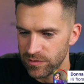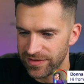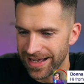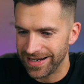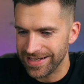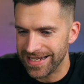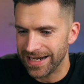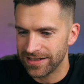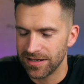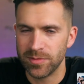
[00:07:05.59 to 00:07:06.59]
We've got
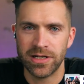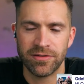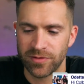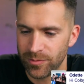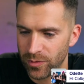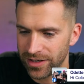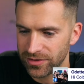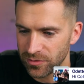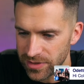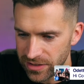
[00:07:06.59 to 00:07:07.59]
Odette coming in from
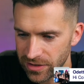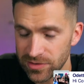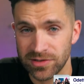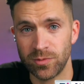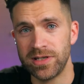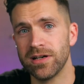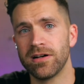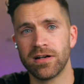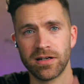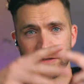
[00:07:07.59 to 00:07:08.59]
Puerto Rico. So we
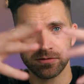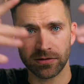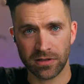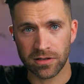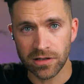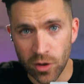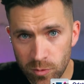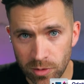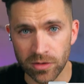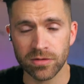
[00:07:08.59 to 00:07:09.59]
are
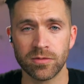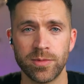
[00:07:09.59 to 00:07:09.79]
global.